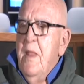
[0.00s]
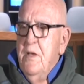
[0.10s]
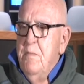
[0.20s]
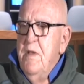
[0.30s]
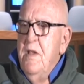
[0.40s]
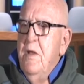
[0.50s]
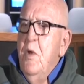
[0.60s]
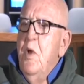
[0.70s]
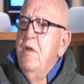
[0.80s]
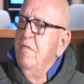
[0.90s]
to be
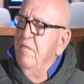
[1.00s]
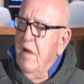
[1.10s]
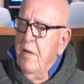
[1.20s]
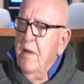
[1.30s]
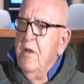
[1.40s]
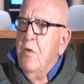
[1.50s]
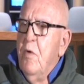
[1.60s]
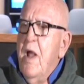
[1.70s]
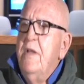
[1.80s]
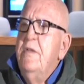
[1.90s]
very
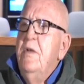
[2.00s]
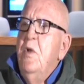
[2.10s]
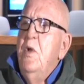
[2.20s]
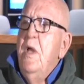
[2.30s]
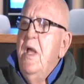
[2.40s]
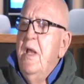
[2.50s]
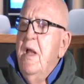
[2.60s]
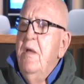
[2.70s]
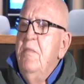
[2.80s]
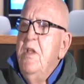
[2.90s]
correct, and
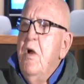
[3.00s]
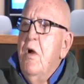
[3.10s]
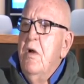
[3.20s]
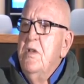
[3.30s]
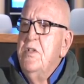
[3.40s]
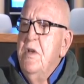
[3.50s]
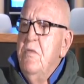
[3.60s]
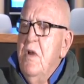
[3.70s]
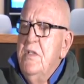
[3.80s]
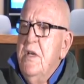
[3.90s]
I am the artist in
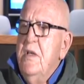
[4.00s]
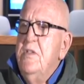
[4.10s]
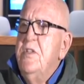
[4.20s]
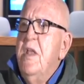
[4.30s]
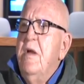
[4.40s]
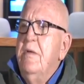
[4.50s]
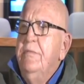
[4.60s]
residence there.